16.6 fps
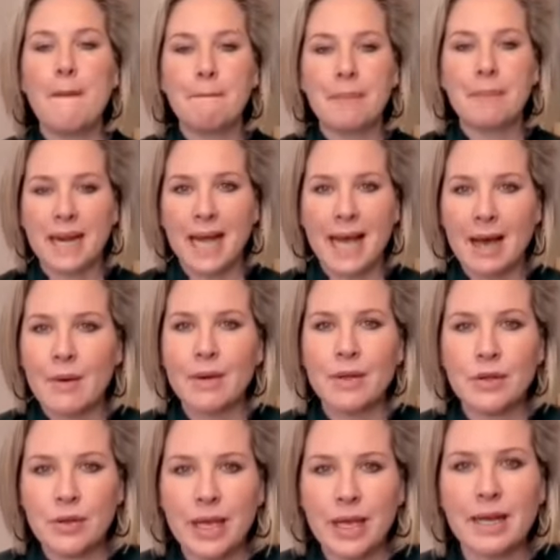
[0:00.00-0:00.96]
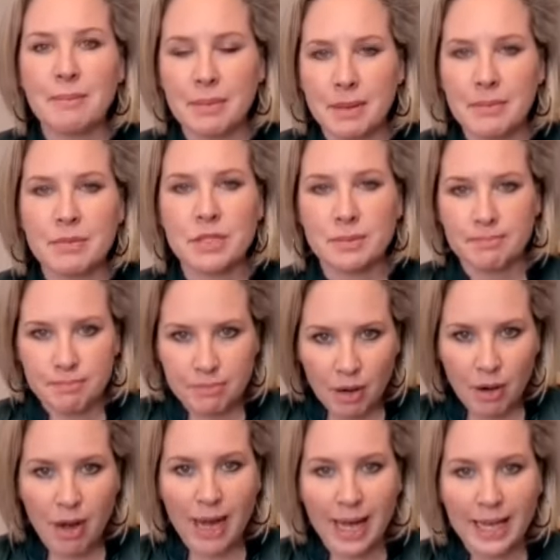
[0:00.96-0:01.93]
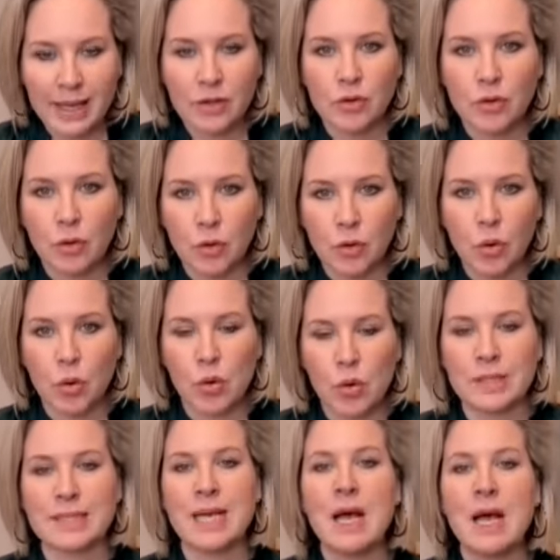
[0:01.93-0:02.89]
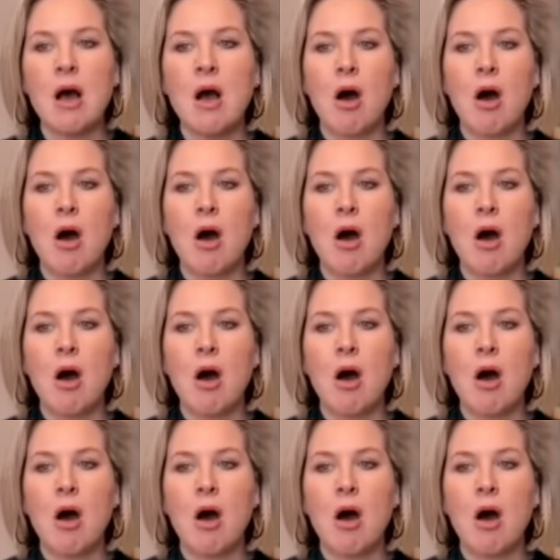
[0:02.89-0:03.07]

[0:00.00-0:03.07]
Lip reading: but how are you getting people to buy your course?